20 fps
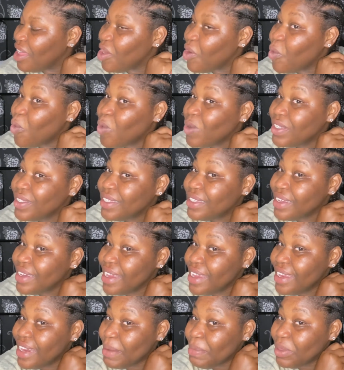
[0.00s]
Once
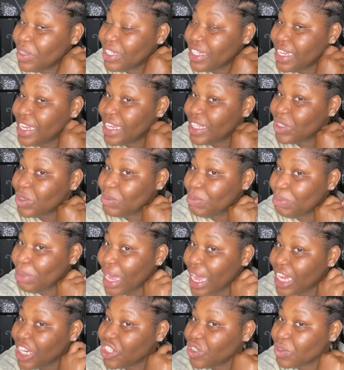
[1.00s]
again, I'm not here to
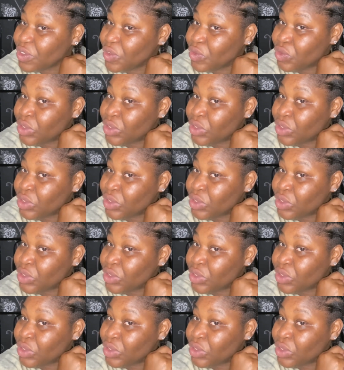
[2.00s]
bash or to